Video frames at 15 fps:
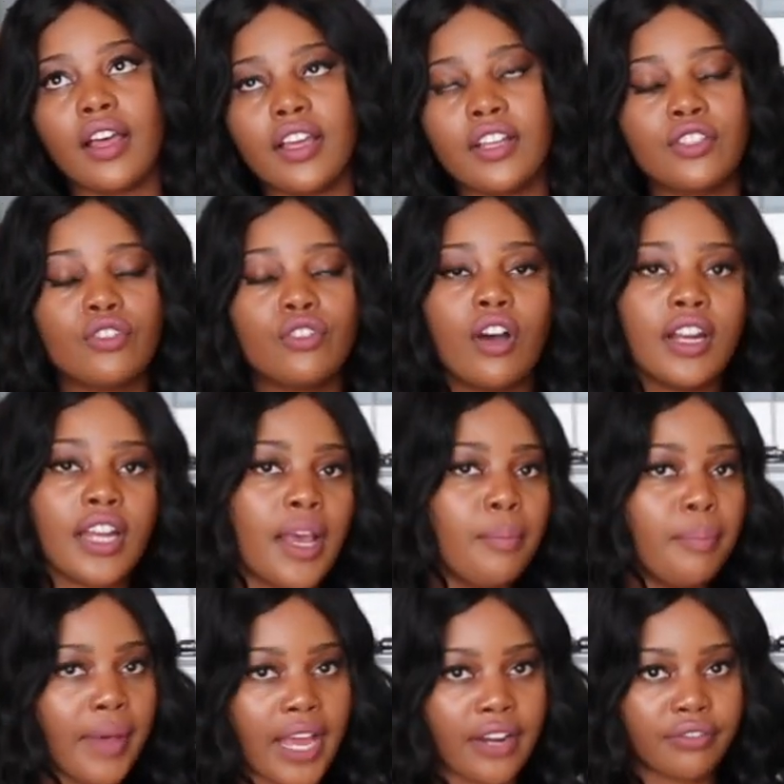a
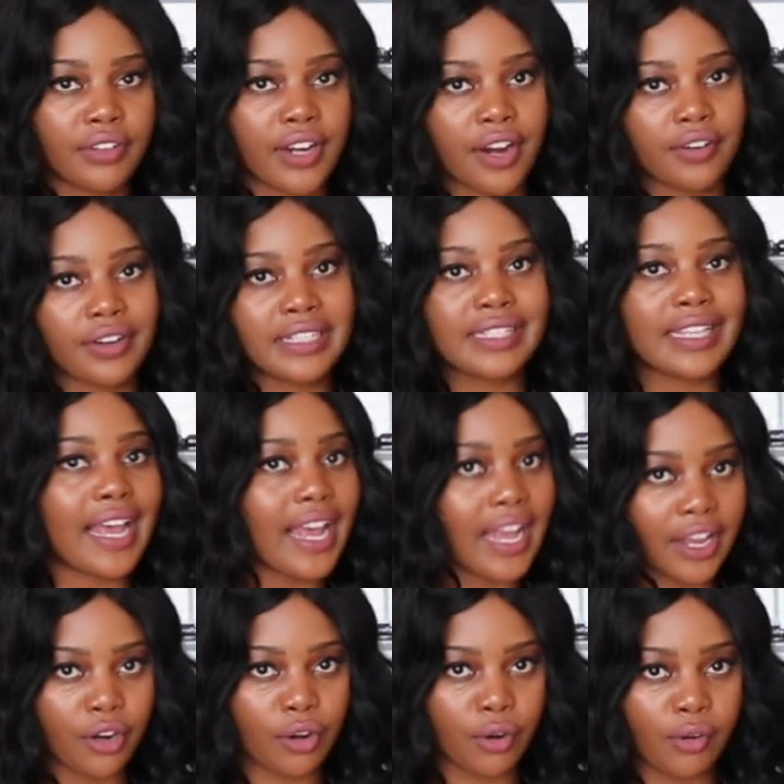bad fragrance
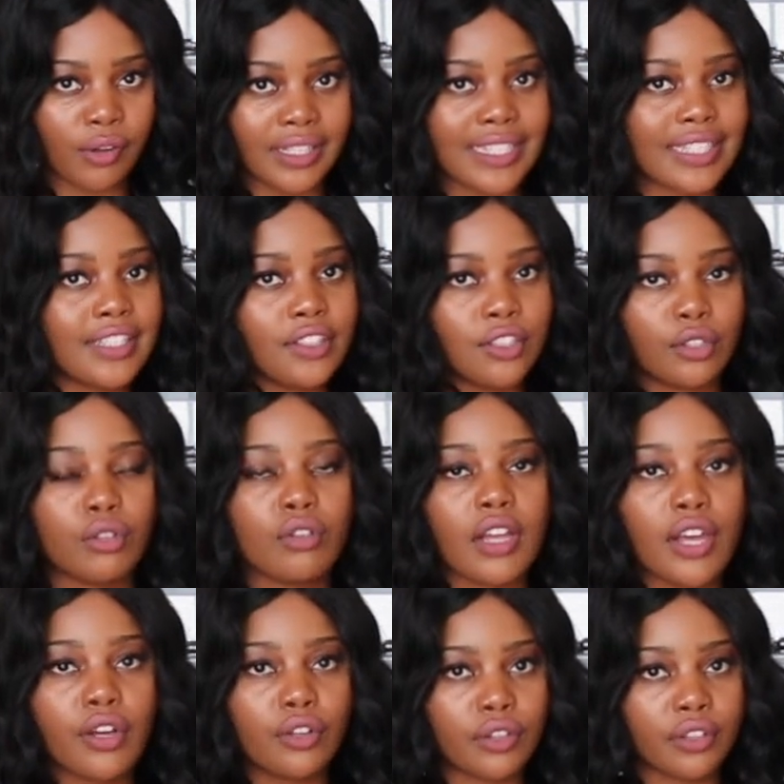at all. It's still
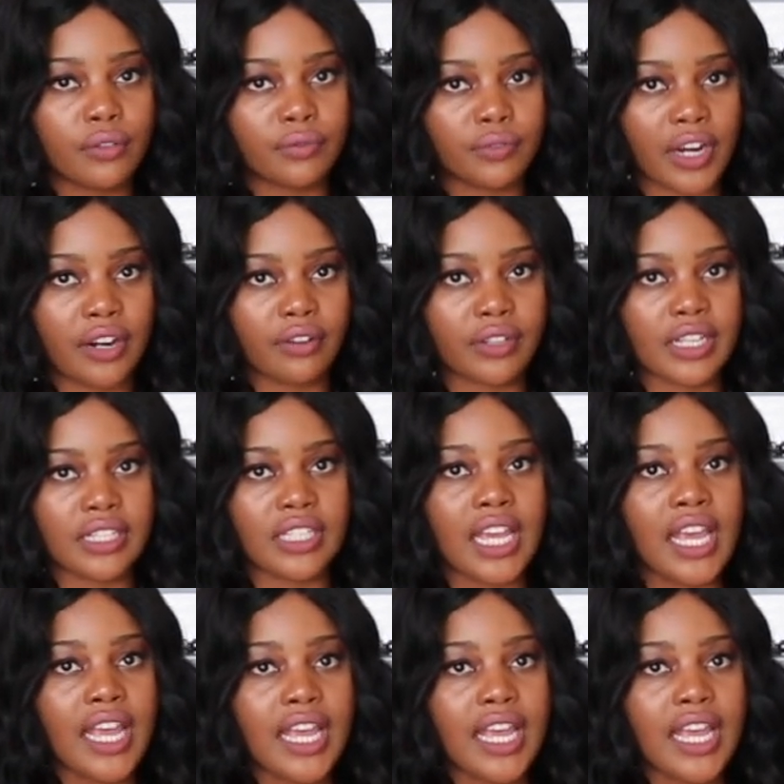a good fragrance.